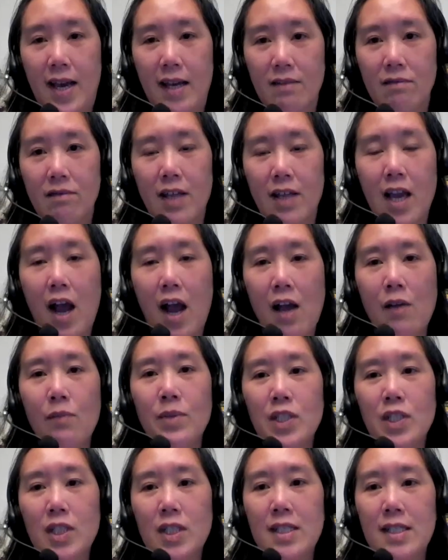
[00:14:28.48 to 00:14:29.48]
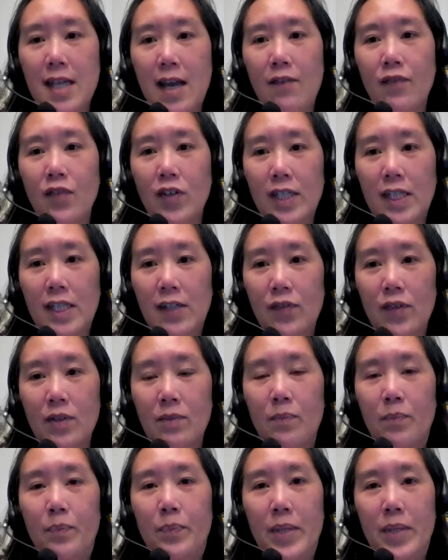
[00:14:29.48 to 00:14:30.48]
of that. Like, I would just never
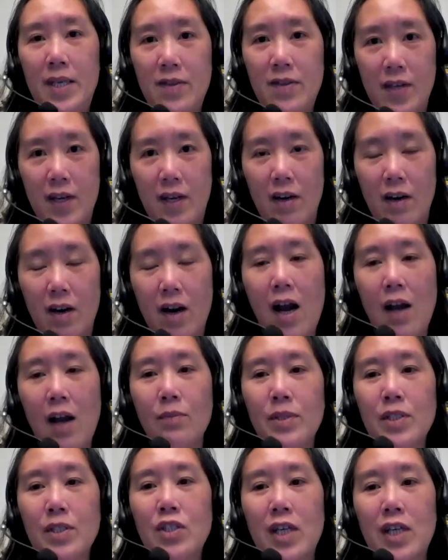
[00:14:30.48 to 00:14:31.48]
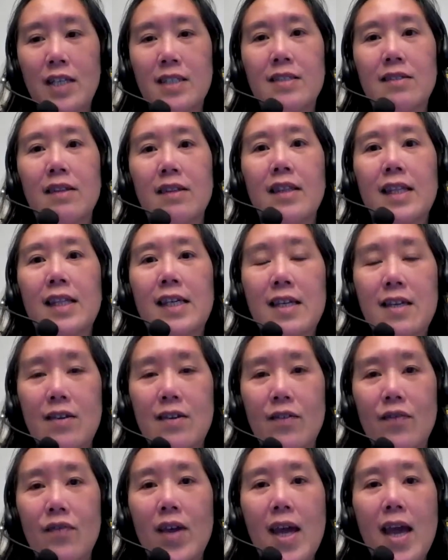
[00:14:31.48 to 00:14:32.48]
even be there. I would just
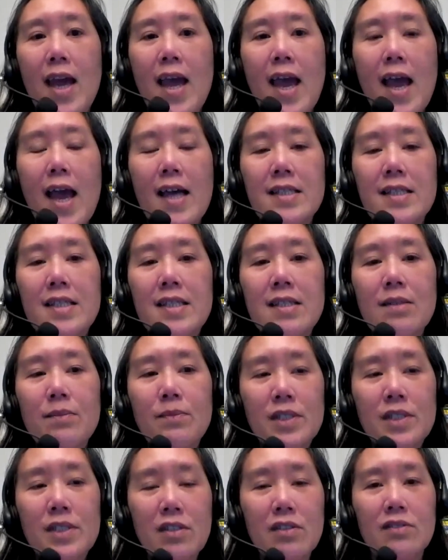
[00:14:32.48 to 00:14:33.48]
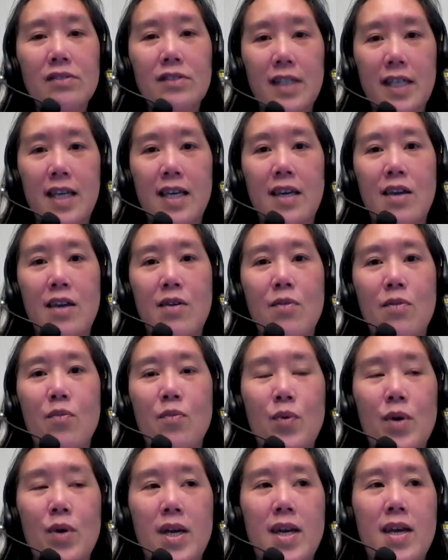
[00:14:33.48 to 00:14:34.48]
leave. And similarly
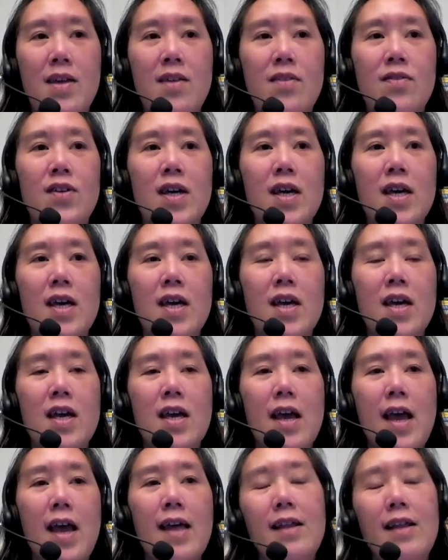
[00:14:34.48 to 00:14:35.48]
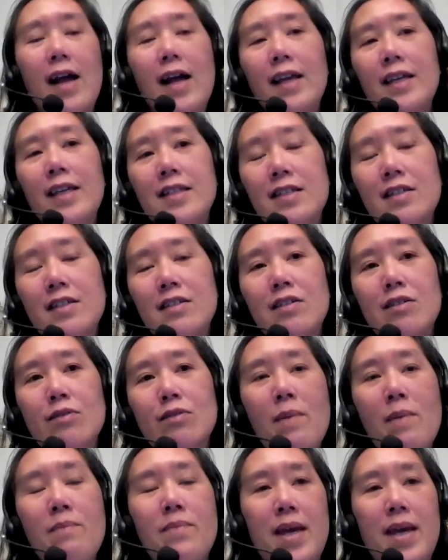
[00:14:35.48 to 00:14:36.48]
and I guess this
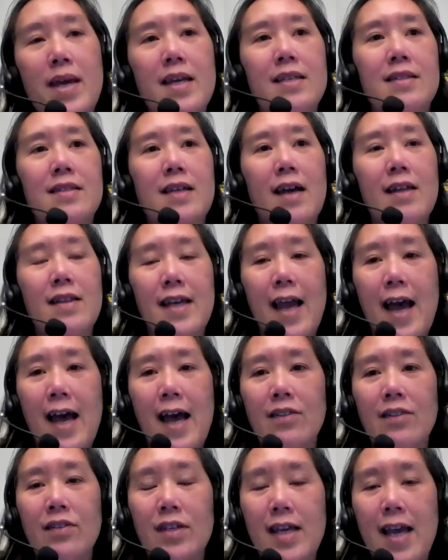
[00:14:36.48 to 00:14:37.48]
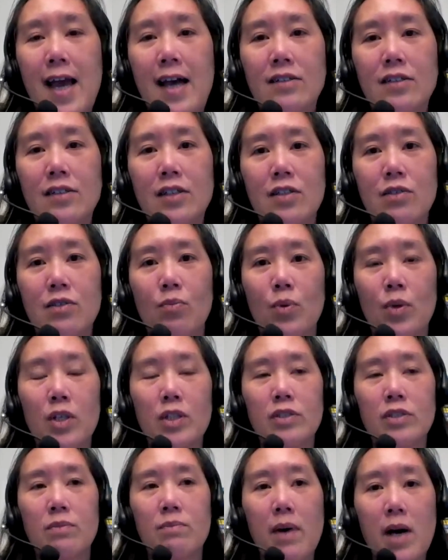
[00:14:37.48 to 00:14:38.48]
is what makes, I think, at the Atlas
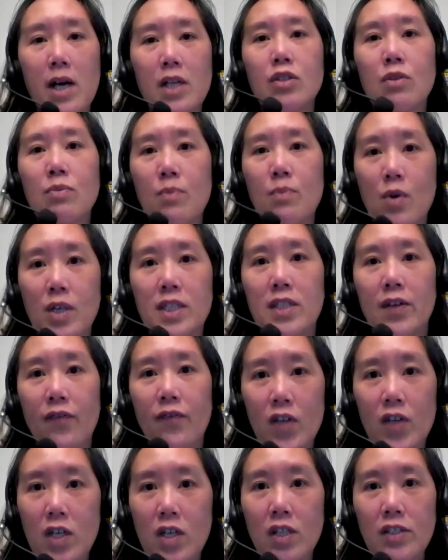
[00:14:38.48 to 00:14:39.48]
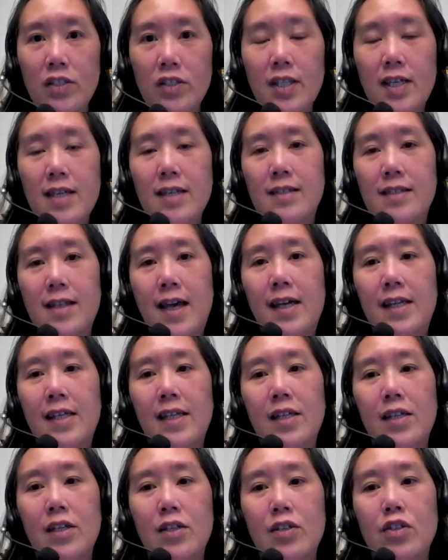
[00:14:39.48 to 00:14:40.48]
world much more difficult, is
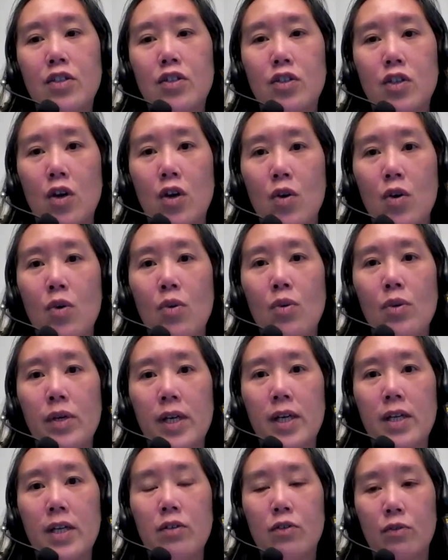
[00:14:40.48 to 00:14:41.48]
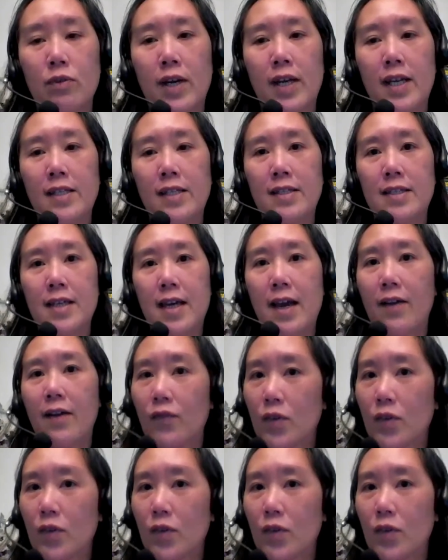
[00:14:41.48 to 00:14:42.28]
that it is so ingrained